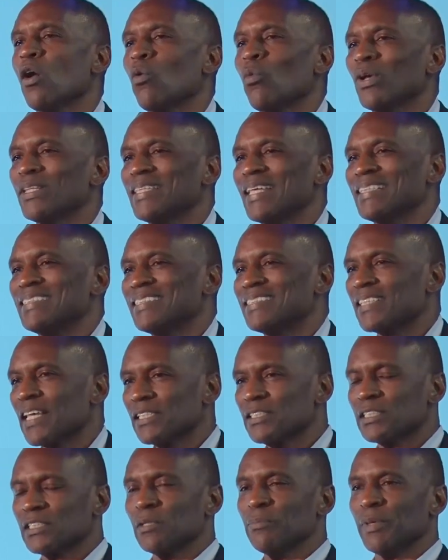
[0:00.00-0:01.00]
what that
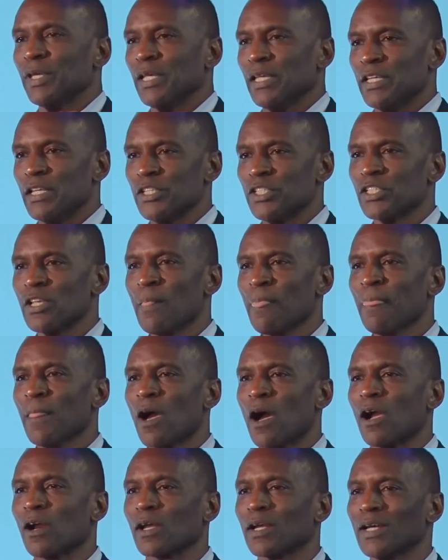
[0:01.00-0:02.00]
says to me is
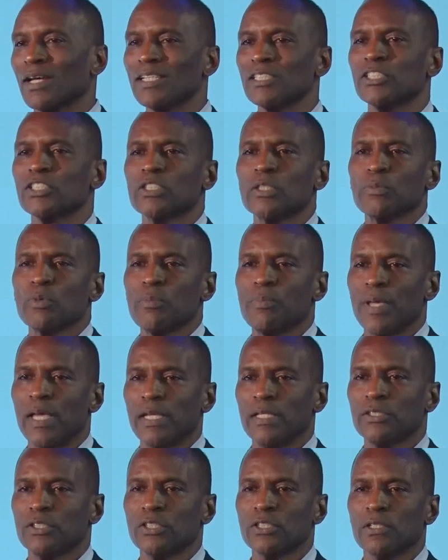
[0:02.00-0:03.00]
our customer
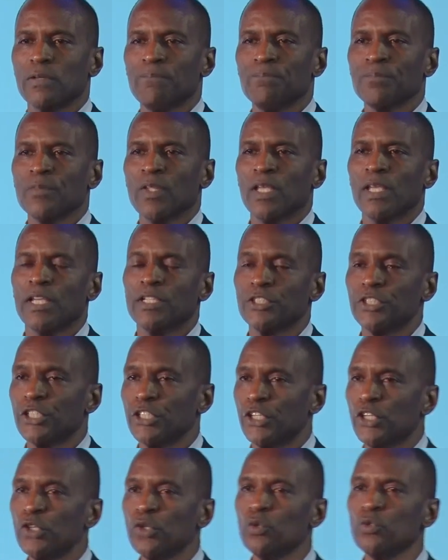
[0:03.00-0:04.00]
base is
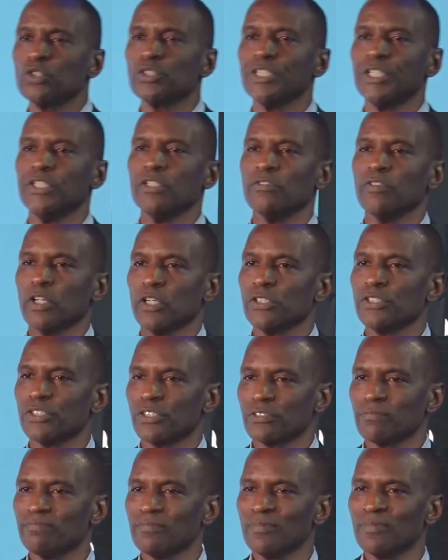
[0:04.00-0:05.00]
hugely
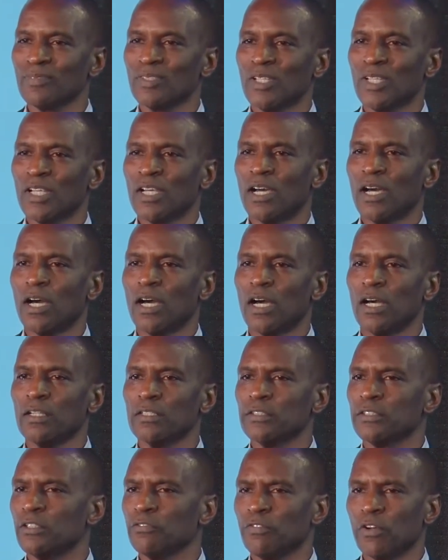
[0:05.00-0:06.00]
diverse.
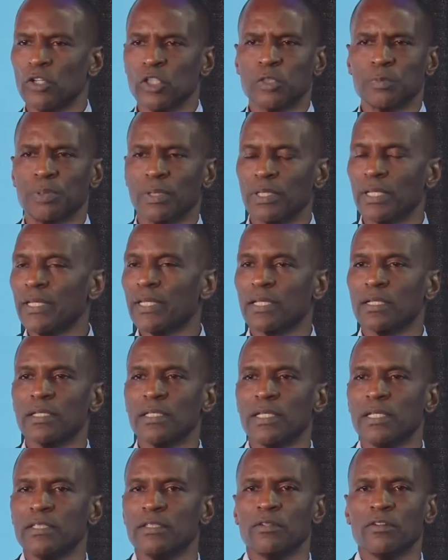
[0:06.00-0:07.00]
Diverse
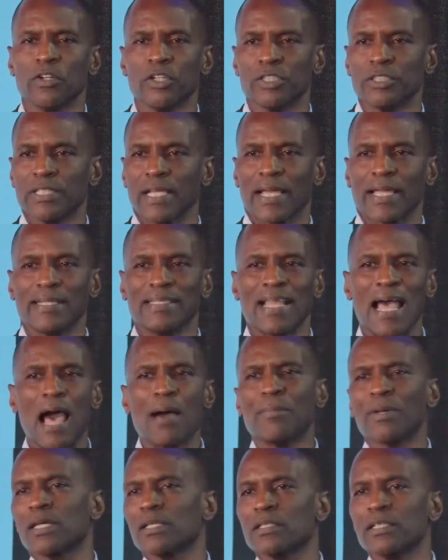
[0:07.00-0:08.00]
politically, diverse
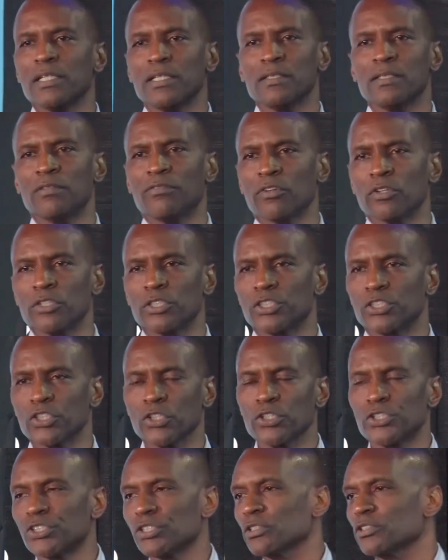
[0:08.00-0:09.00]
economically, diverse
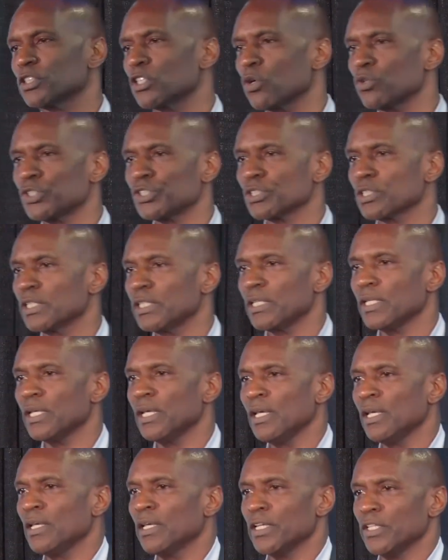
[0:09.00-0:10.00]
socially,
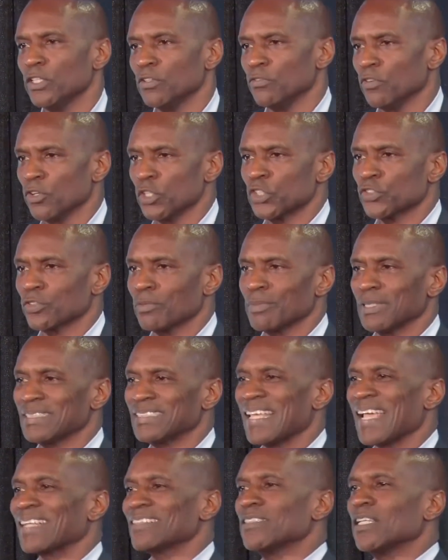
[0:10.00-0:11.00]
and diverse from a
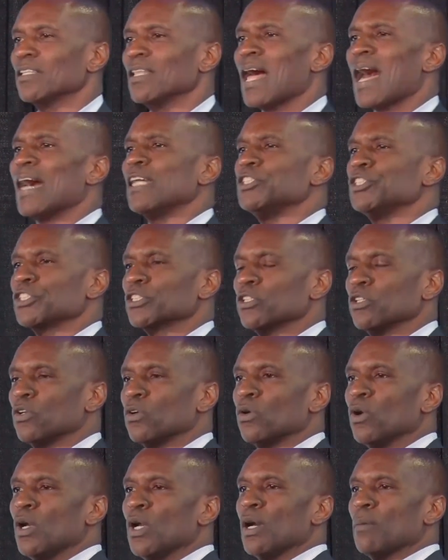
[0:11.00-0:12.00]

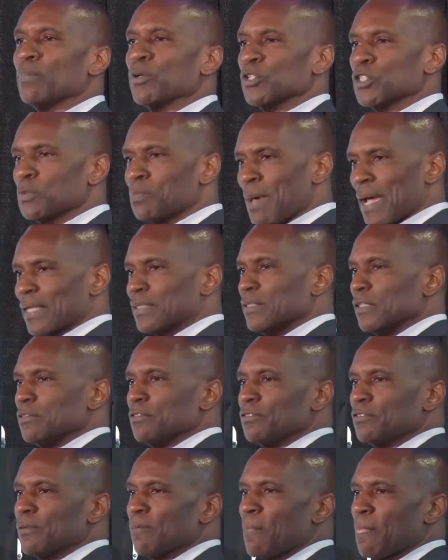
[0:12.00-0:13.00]
technological
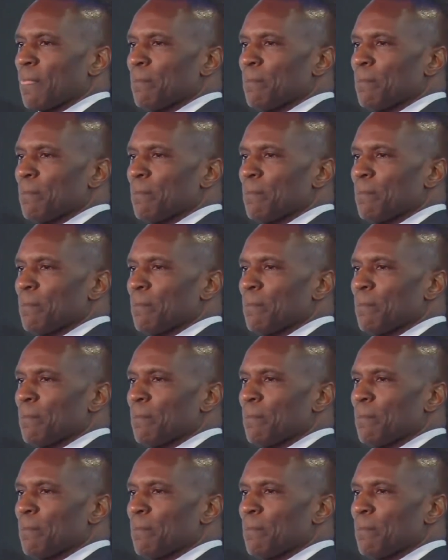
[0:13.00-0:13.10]
perspective.